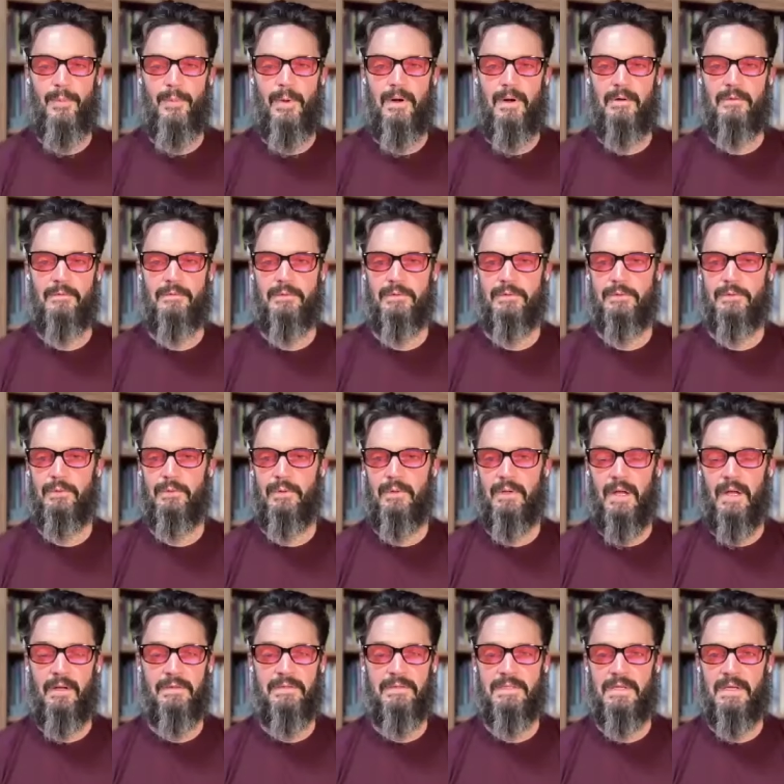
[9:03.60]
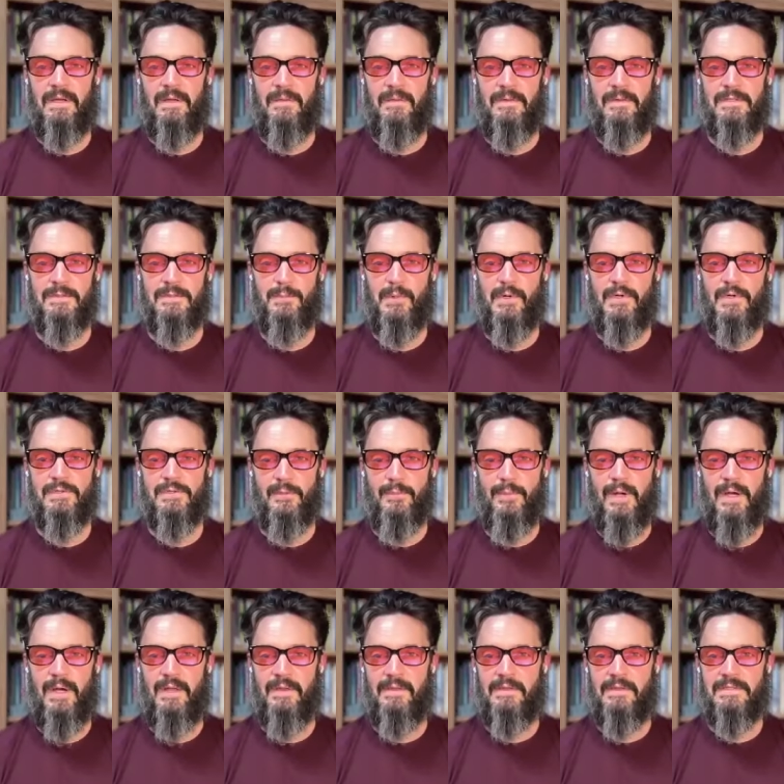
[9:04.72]
super powerful tool. And I would say on the
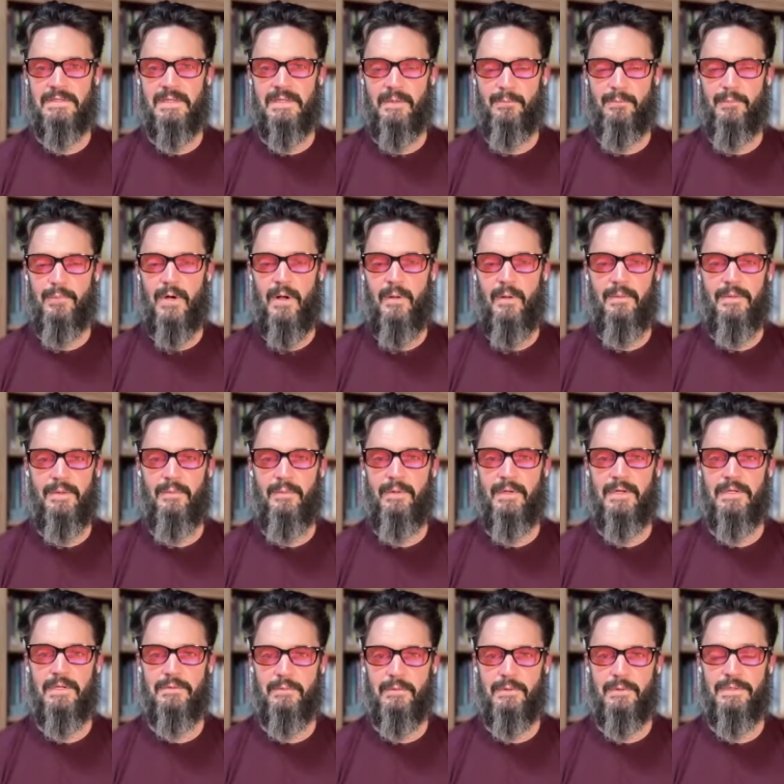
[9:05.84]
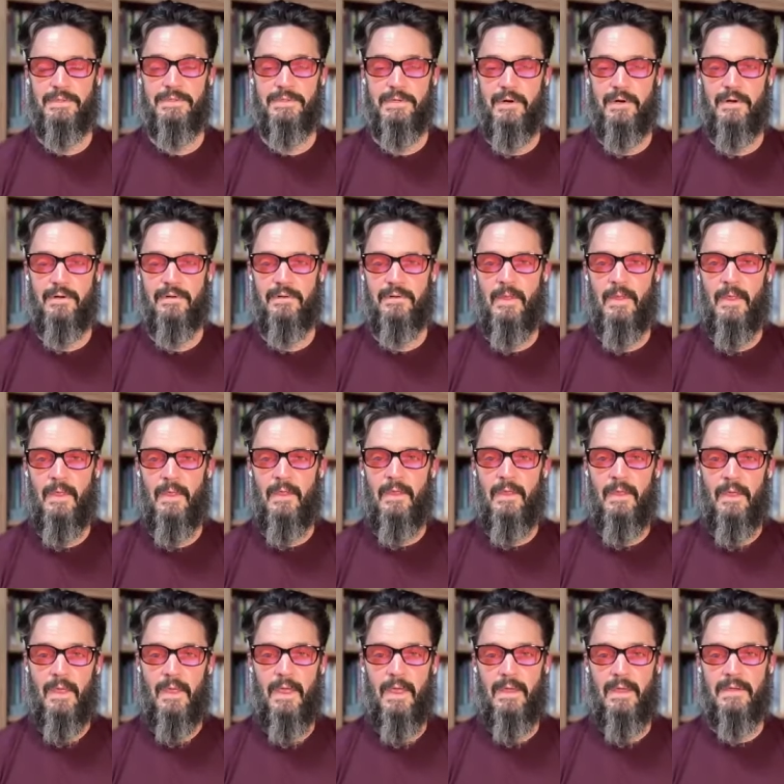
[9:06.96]
spiritual path, it's like probably the place where you start
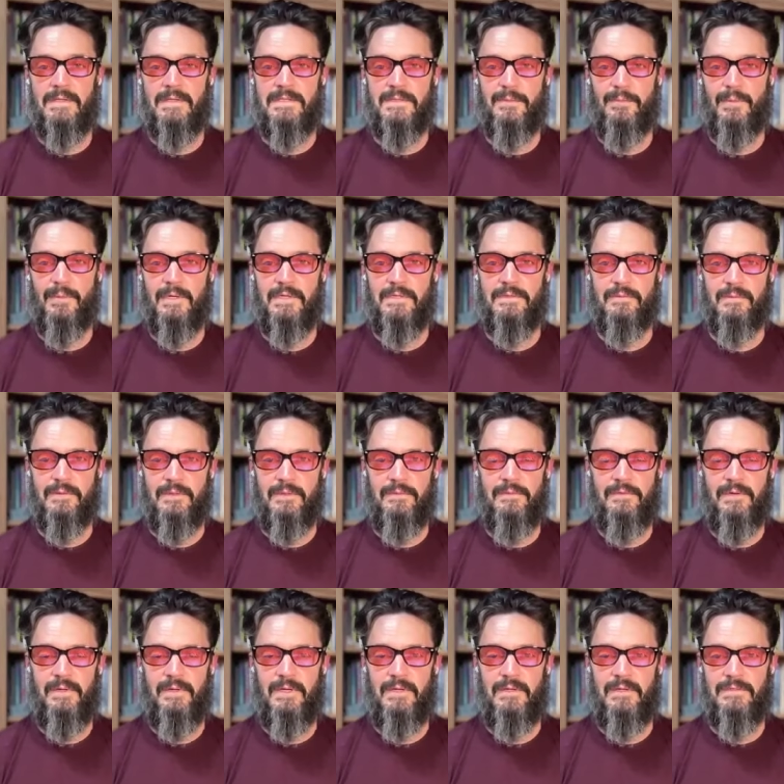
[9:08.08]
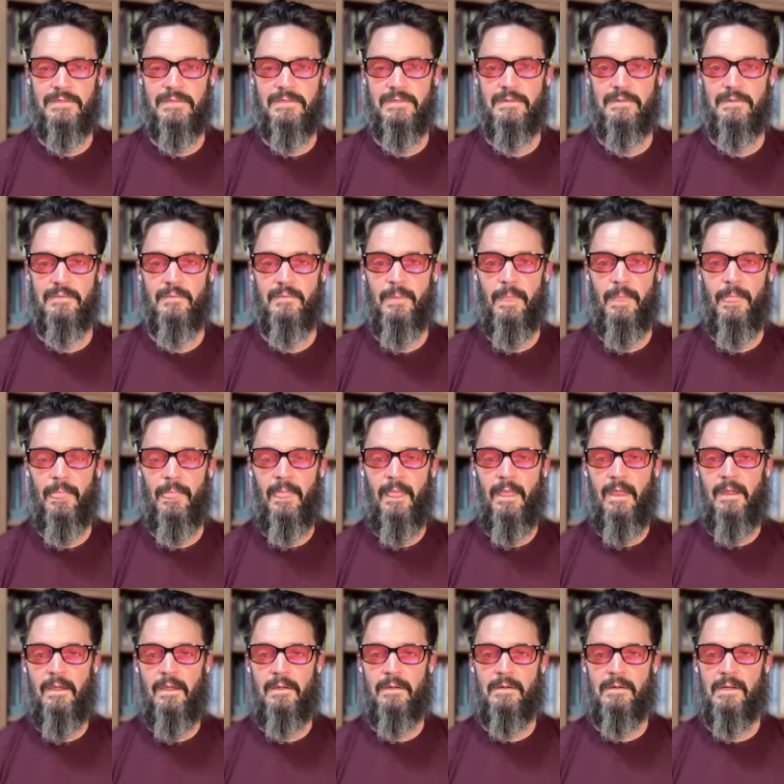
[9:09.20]
and it's the place where you finish,
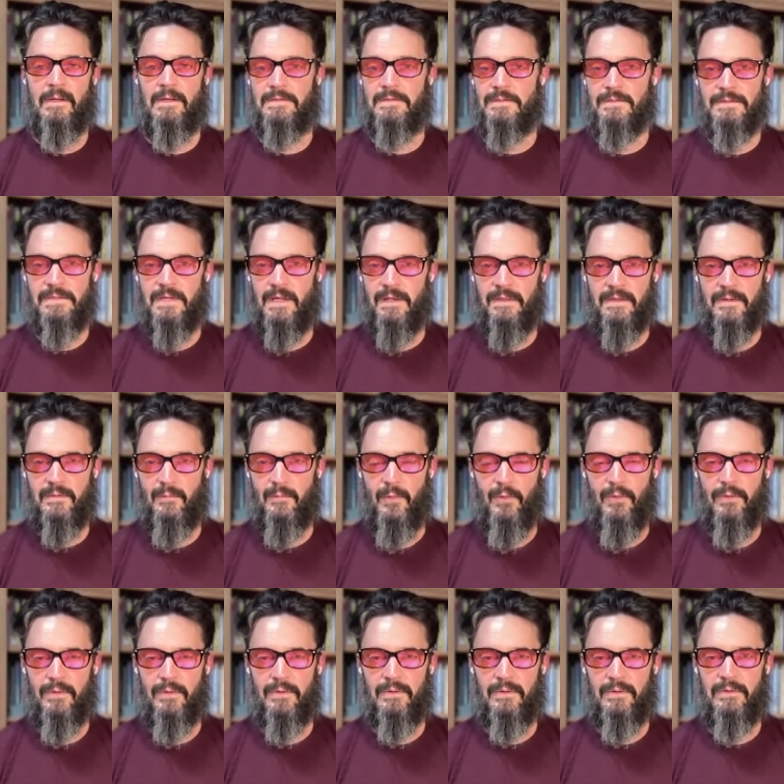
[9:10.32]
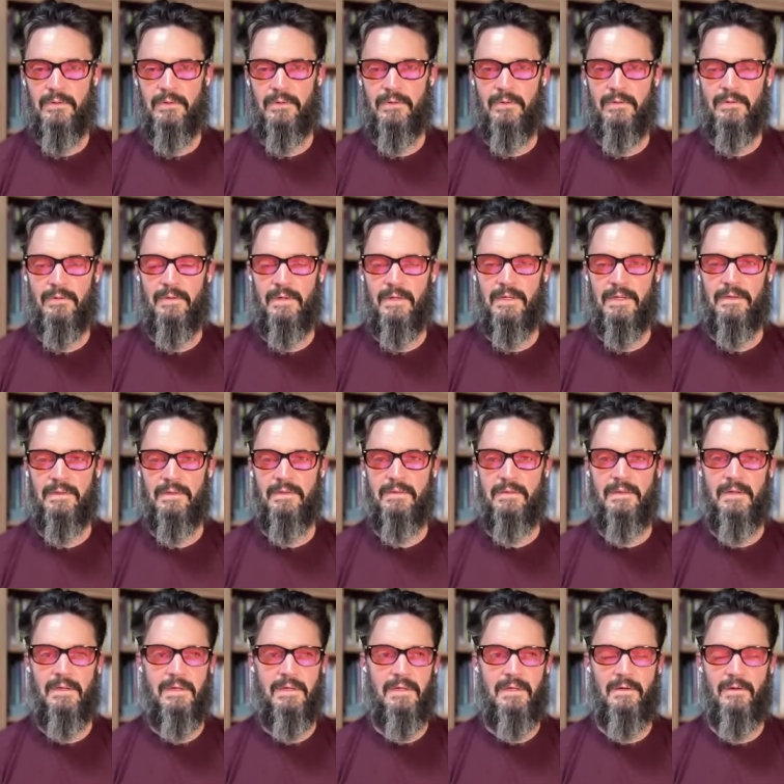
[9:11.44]
because there's nothing more. Like,
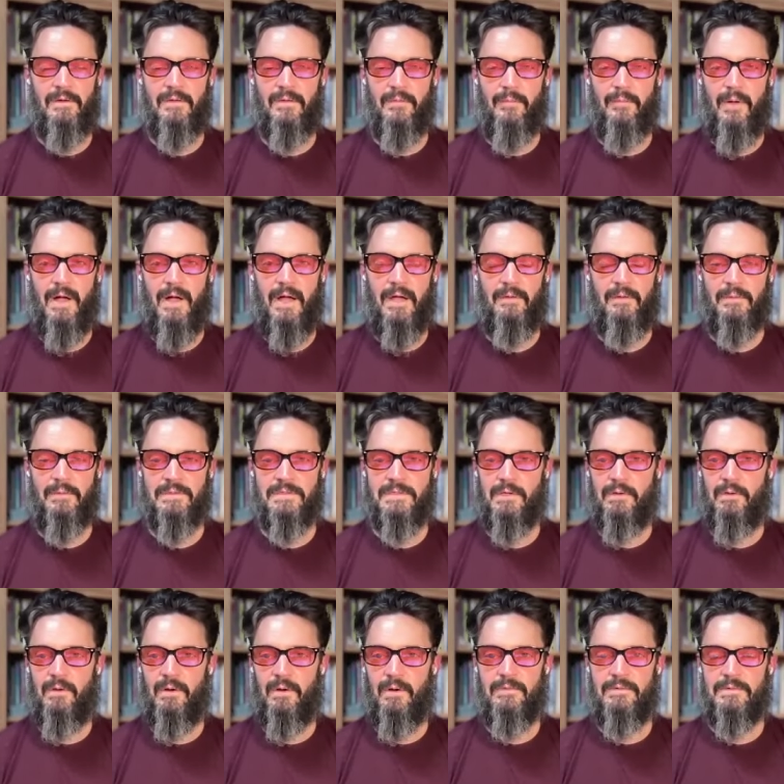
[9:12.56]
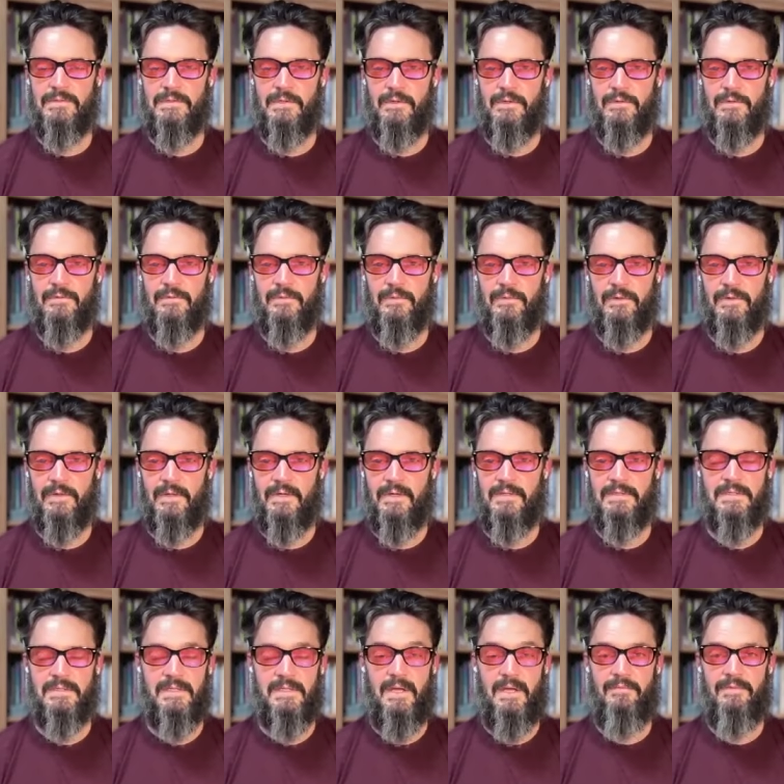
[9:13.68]
the ego, the mind, wants to go out and search for
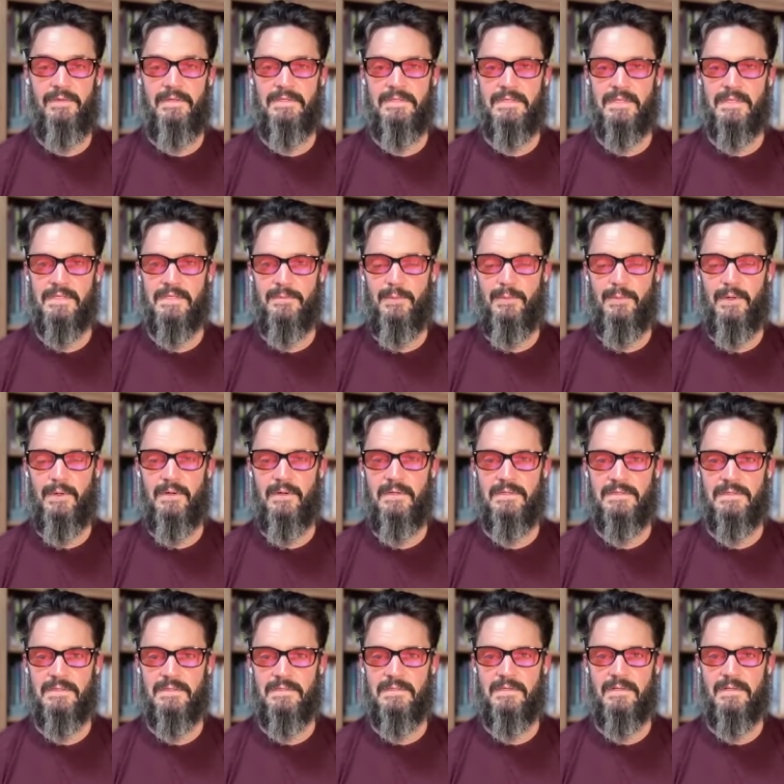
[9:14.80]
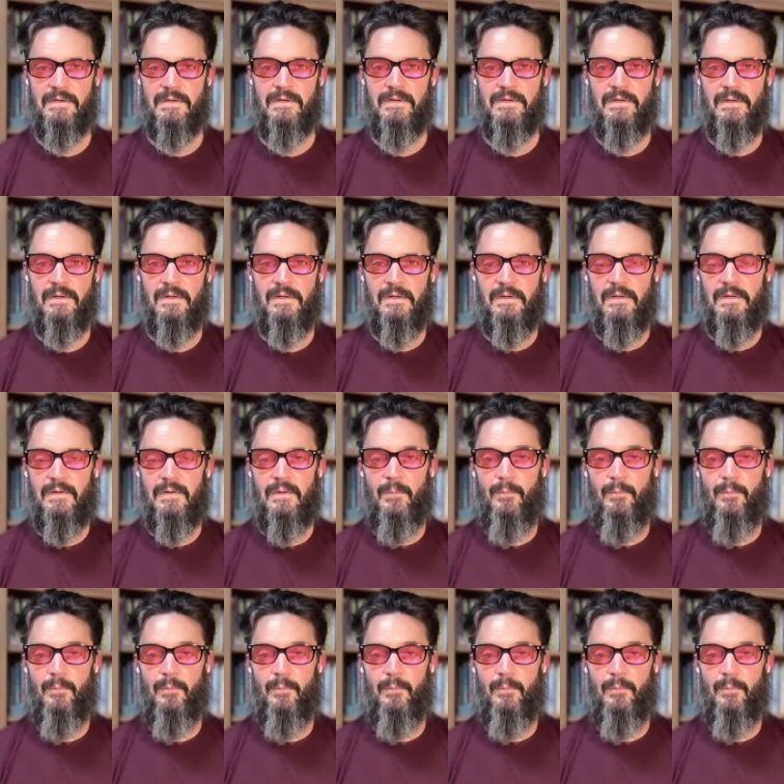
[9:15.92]
things and have these experiences that are